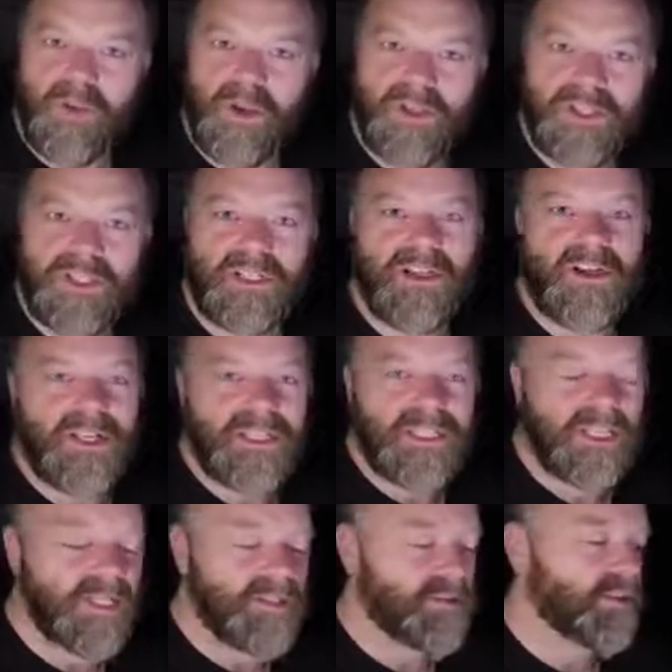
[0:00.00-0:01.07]
personalized
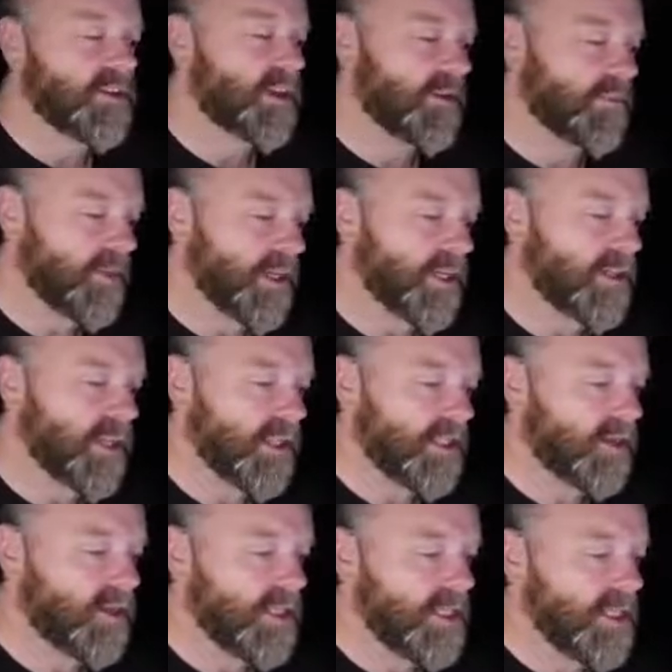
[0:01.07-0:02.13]
and that sort of thing, but you get
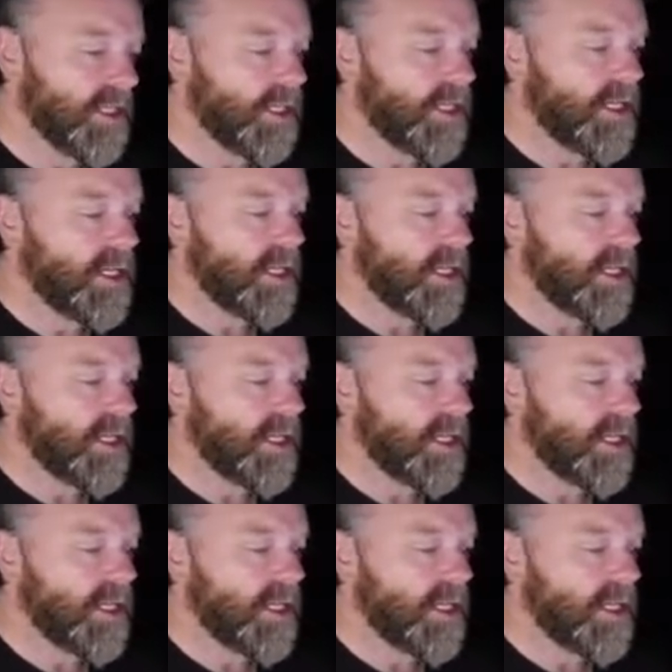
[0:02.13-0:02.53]
the idea.